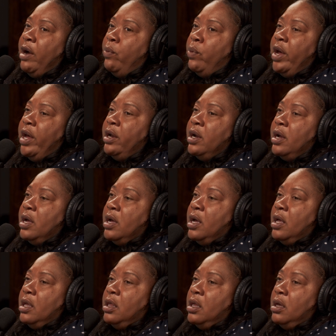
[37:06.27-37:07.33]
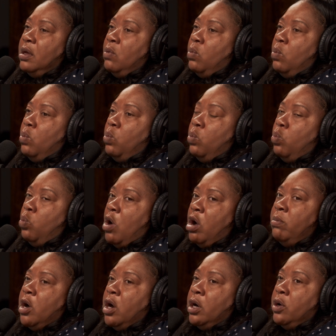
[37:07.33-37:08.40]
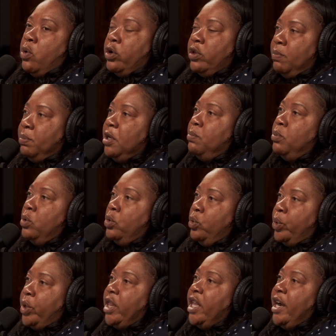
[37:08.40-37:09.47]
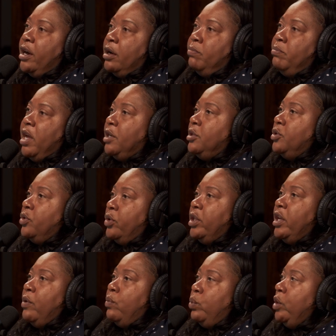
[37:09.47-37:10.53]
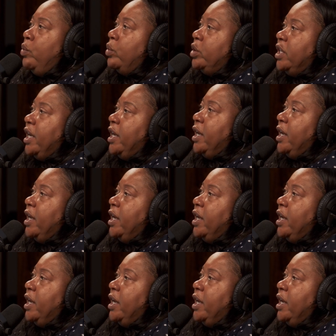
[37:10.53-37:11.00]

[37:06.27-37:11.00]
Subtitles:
went, Walmart or the people who were there made sure that we were taken